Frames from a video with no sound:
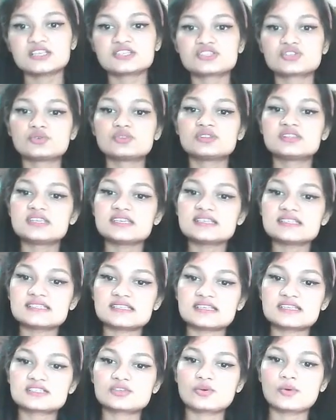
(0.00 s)
So this
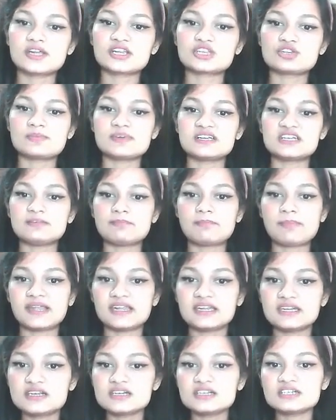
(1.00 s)
is going to be
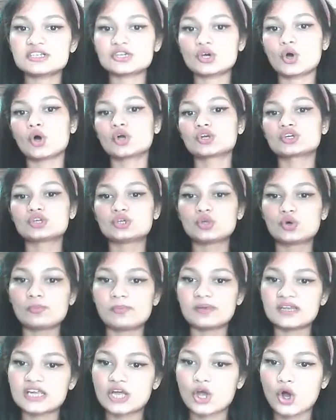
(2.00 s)
dependent on
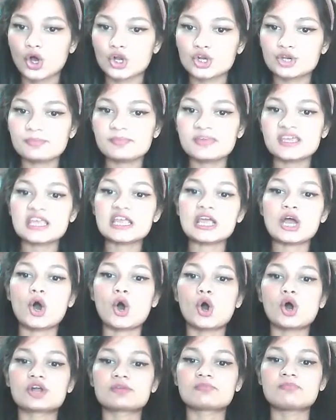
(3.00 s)
global economy
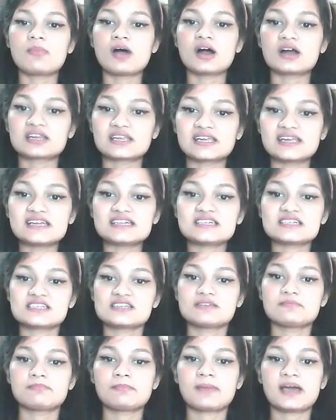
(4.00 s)
or market
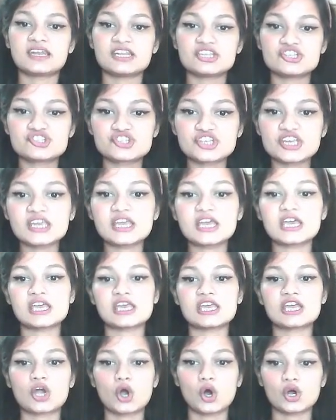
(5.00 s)
managing
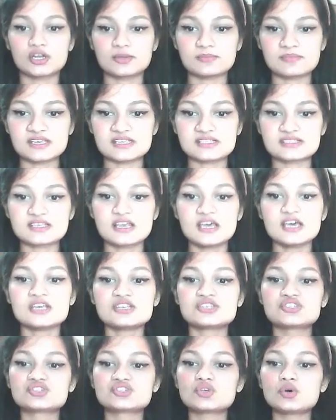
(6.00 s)
economies.
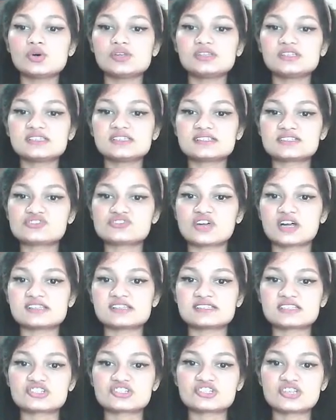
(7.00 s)
So this
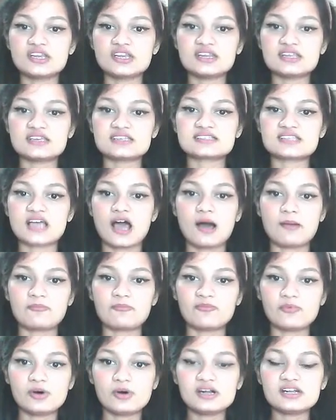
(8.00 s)
transition is
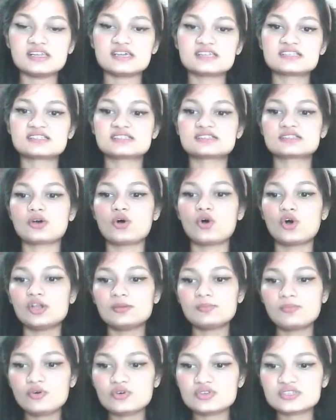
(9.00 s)
upward. It's
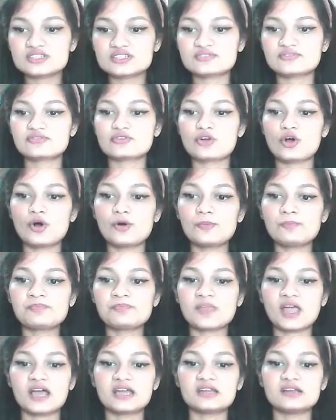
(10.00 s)
almost
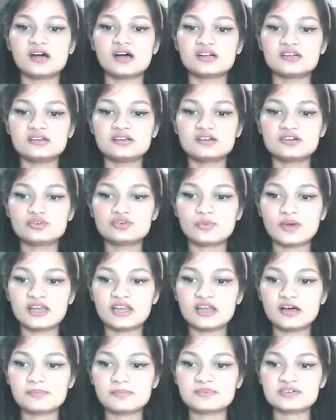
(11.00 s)
from an
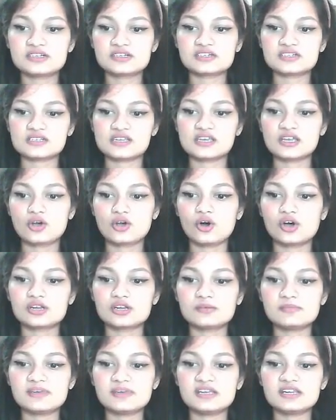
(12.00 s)
underdeveloped
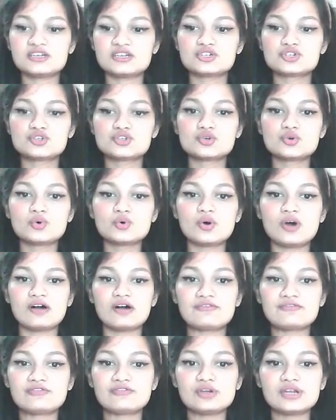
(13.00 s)
economy to
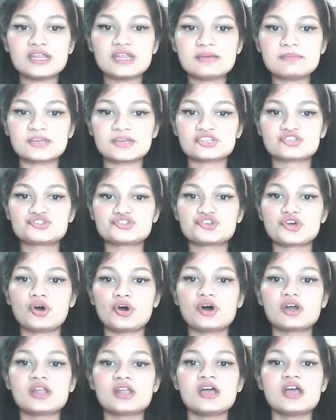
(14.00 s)
a fully
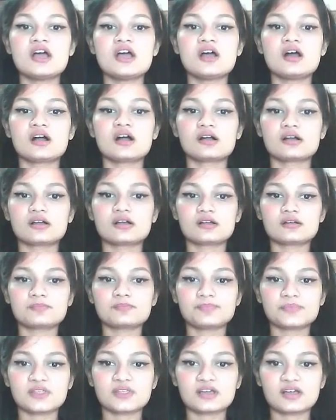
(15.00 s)
mature
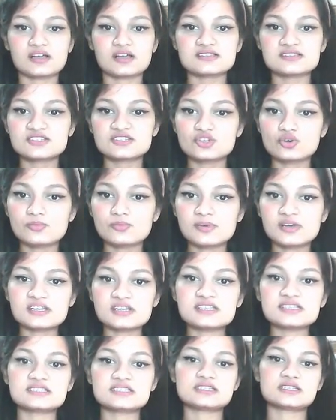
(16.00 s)

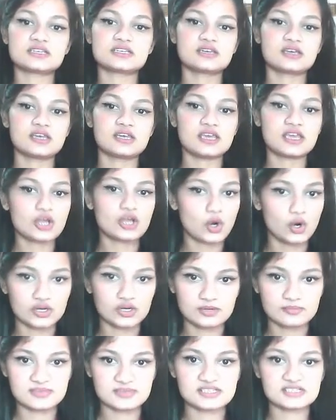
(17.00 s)
consumerist
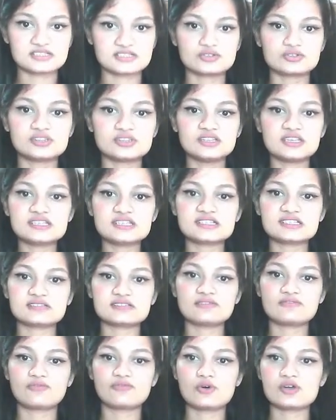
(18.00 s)
economy. So this
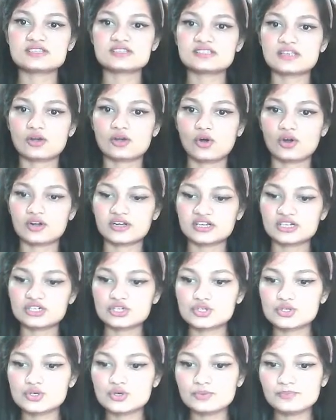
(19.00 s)
was according
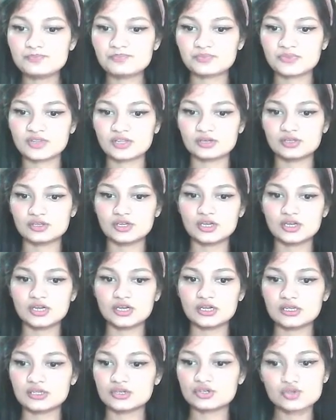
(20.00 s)
to
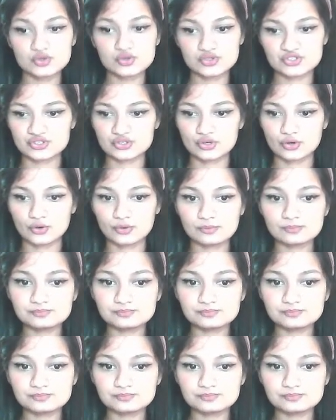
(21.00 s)
Rostow.